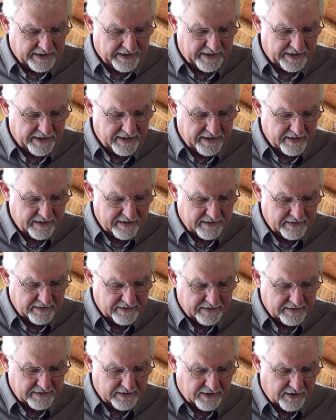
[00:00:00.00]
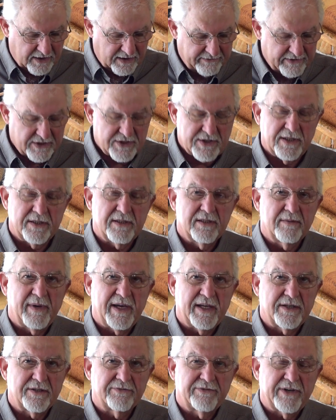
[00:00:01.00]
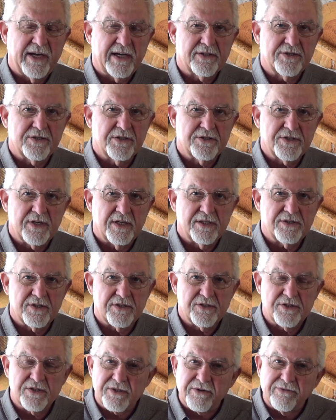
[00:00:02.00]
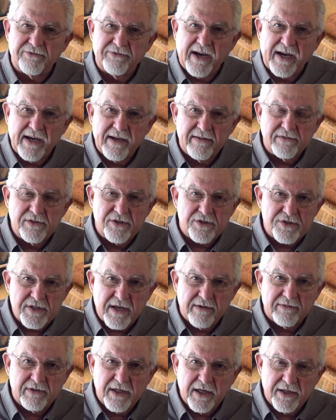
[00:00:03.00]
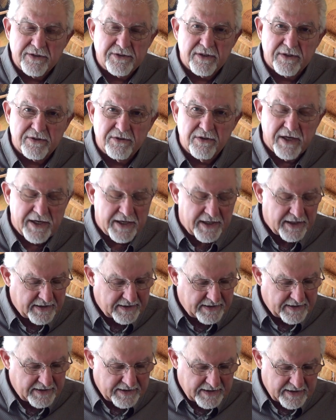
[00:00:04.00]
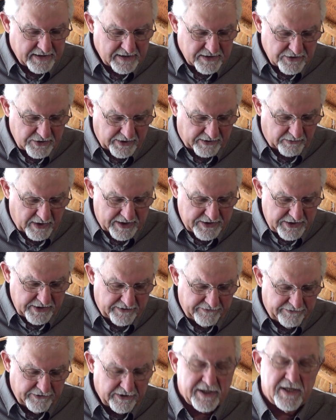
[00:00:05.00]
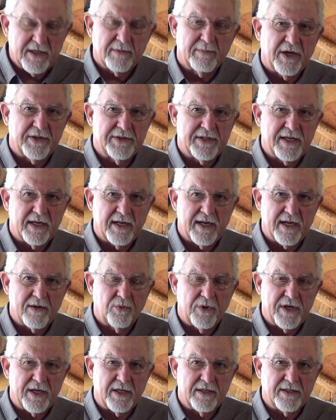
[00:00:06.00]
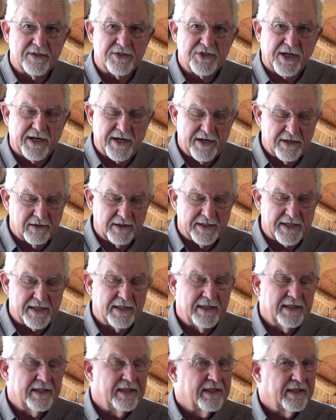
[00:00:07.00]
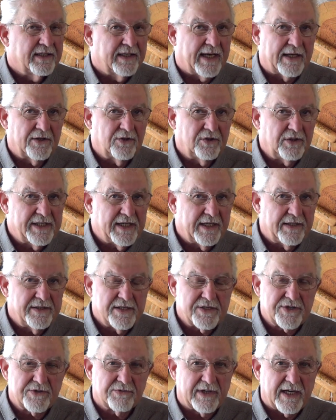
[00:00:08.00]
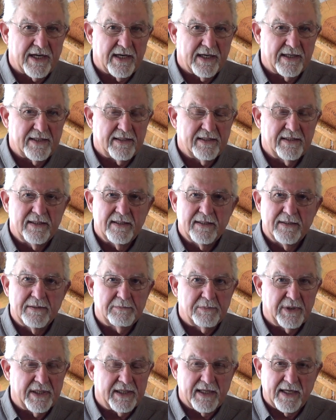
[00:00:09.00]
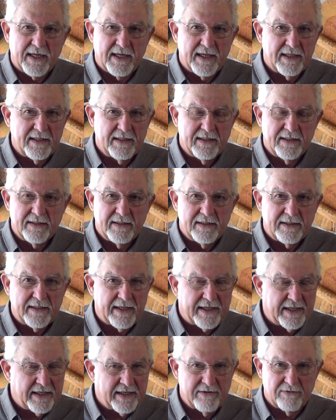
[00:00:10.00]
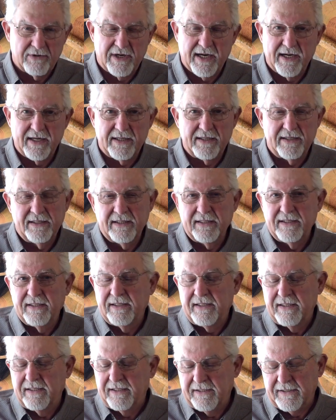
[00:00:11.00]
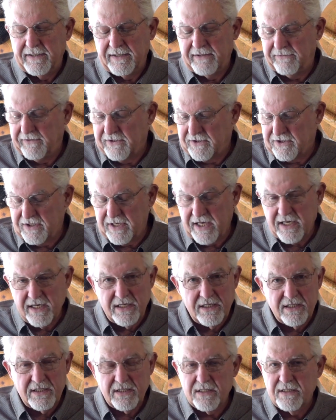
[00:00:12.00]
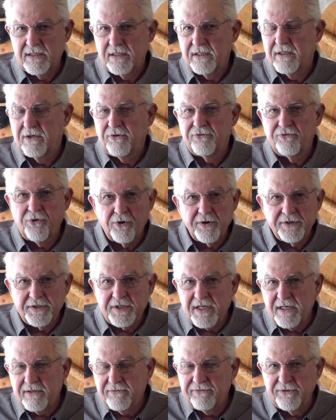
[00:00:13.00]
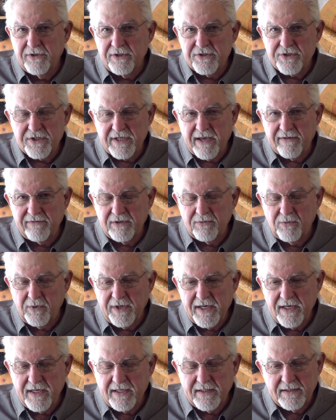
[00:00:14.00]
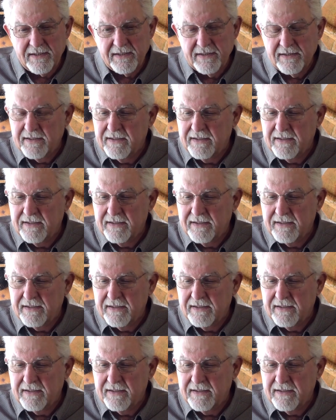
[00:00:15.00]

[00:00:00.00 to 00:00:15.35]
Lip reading: and all of a sudden the manufacturer says this is a 500 to 700 grain. So I want you to forget about that 8-weight entirely, not only on this rod, but on any rod. If it says 14-foot 7-weight,